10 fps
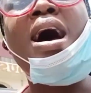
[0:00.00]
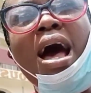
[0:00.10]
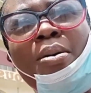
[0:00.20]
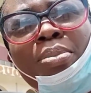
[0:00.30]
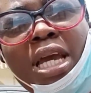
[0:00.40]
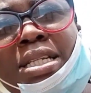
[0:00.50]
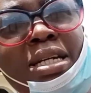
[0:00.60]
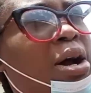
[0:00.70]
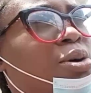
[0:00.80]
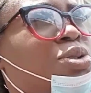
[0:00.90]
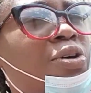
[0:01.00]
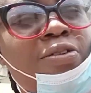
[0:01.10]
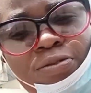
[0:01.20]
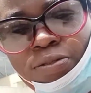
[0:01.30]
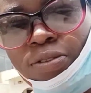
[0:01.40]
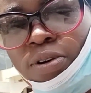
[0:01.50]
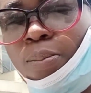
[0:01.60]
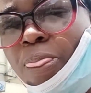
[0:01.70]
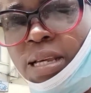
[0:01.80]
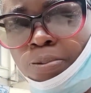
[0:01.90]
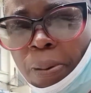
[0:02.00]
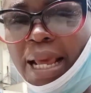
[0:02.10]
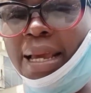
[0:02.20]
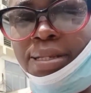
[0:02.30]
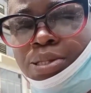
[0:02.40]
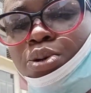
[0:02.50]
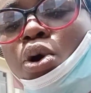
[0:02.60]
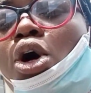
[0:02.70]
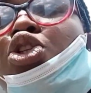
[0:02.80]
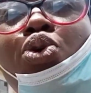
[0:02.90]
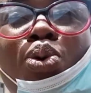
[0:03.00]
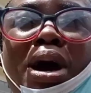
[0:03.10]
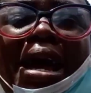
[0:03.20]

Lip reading: I'm getting out of this place to go to